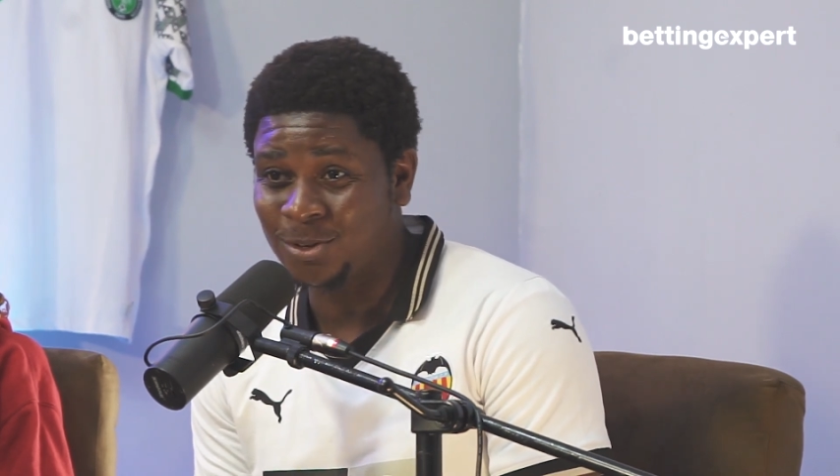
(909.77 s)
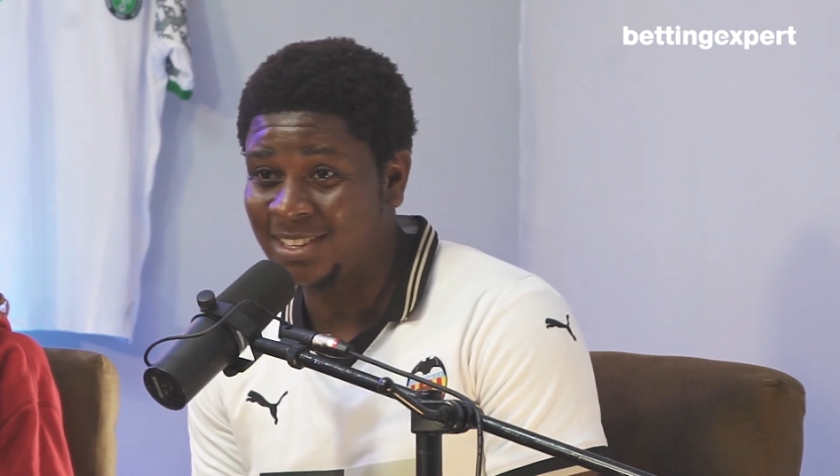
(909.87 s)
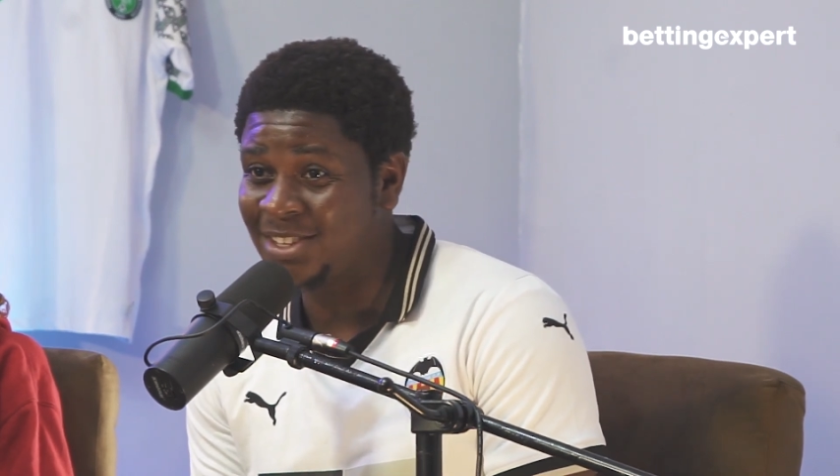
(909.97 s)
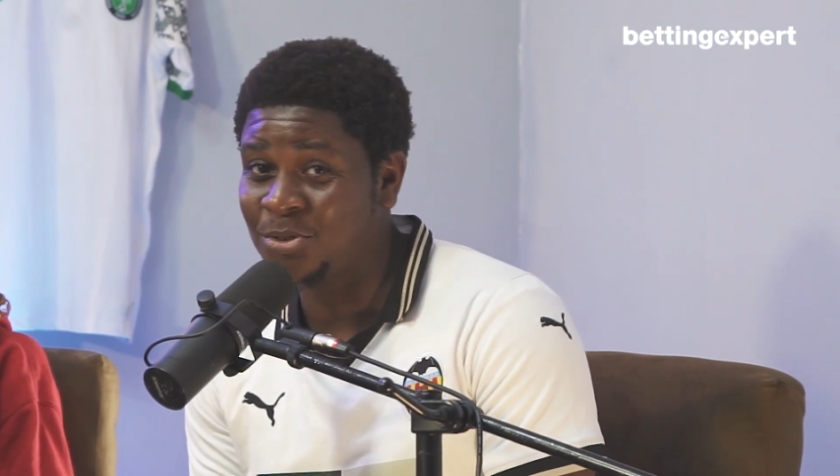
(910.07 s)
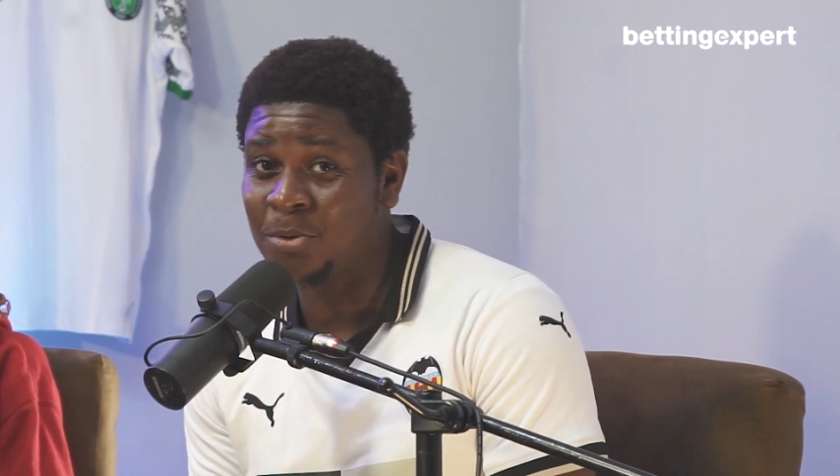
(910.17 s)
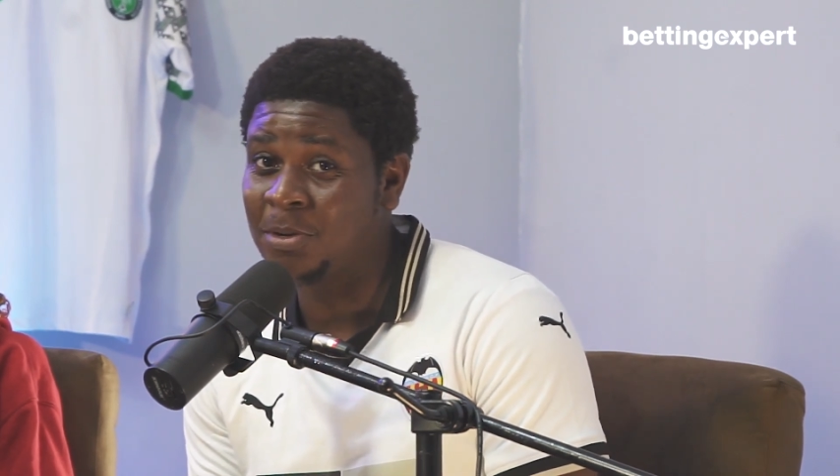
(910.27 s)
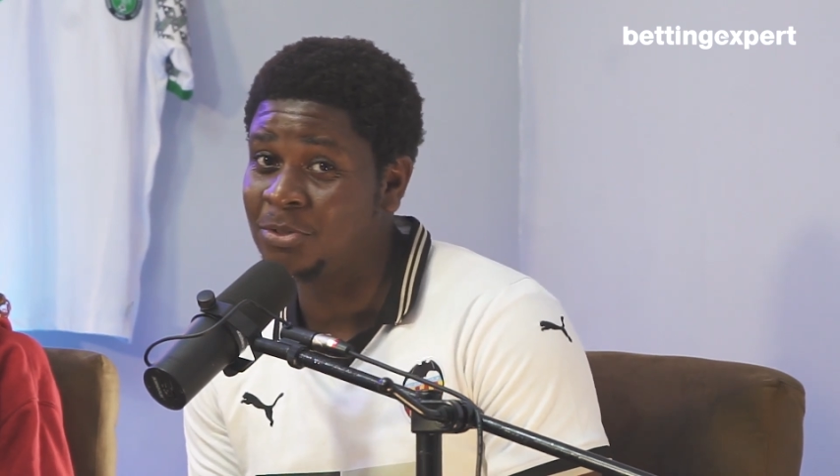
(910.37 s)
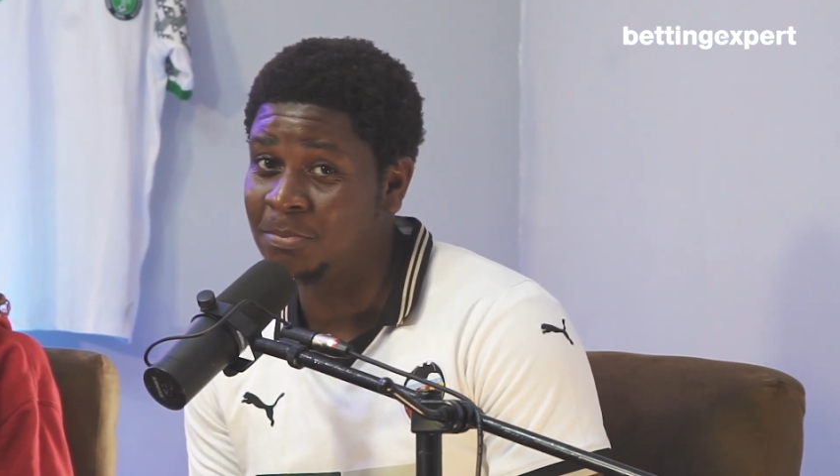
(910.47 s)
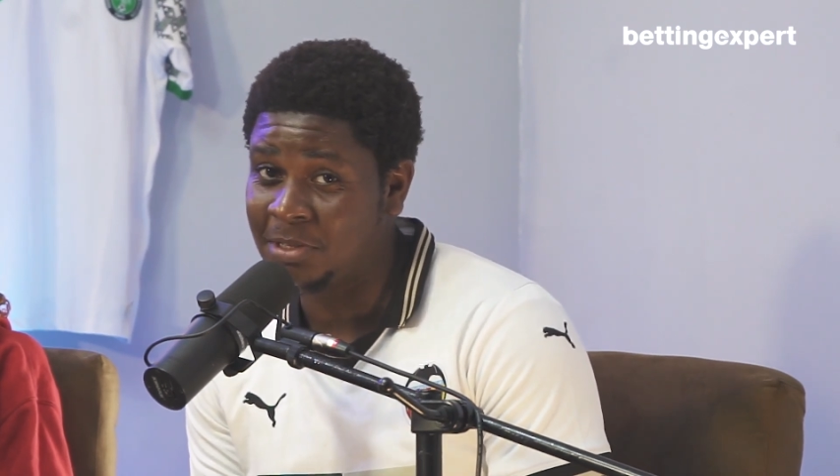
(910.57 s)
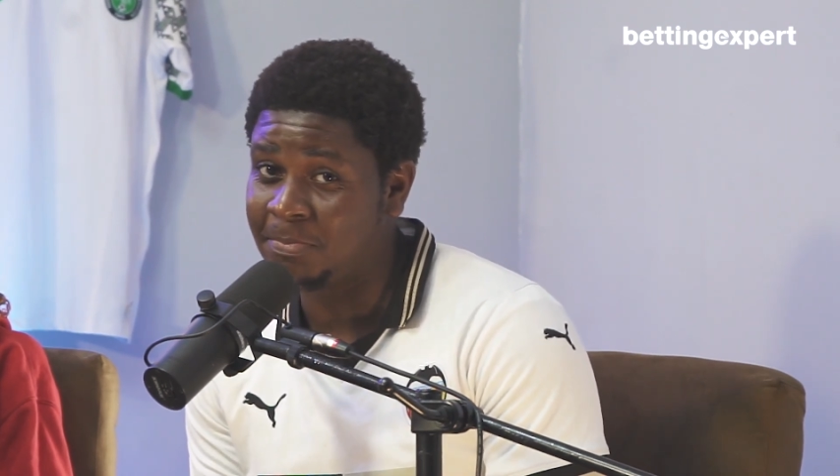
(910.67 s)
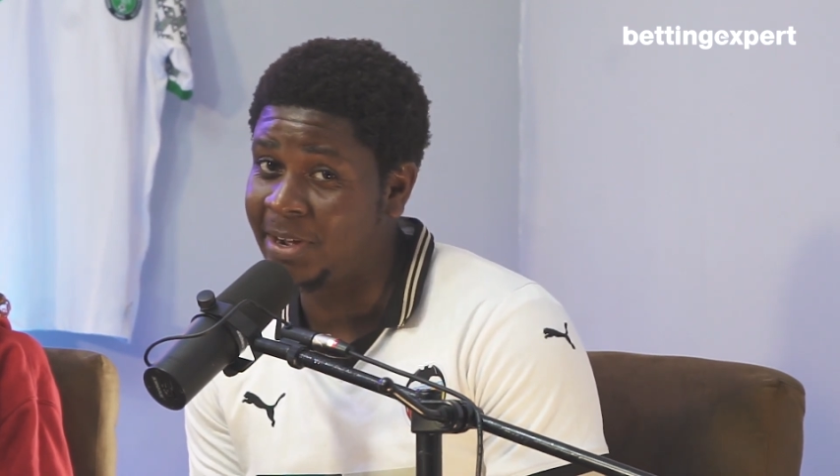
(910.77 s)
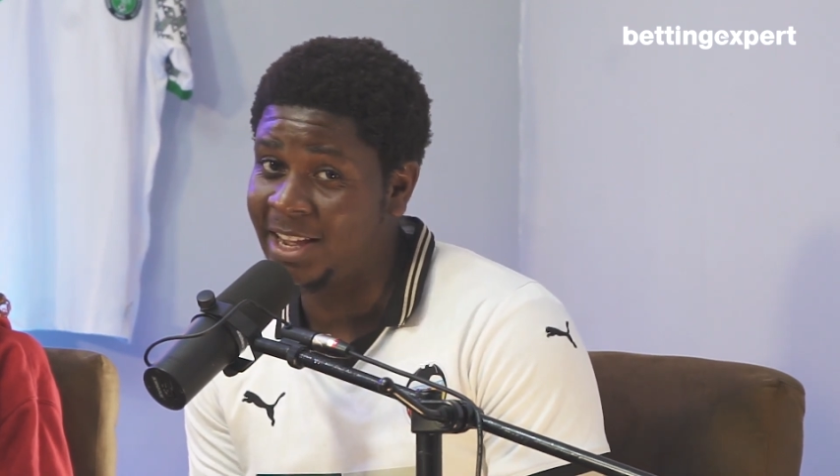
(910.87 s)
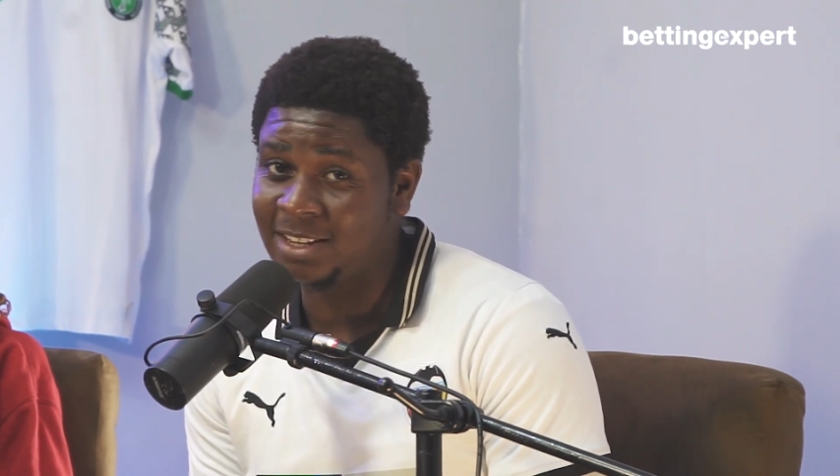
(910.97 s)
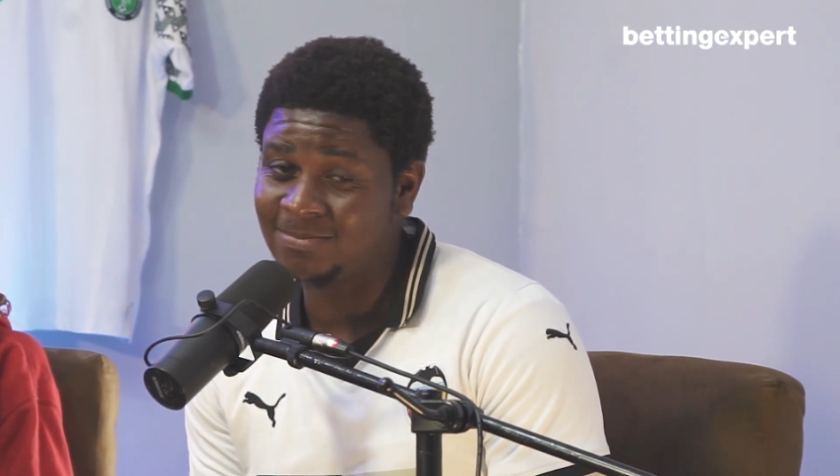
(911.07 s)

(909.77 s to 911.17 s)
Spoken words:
I think Real Madrid beat Bayern.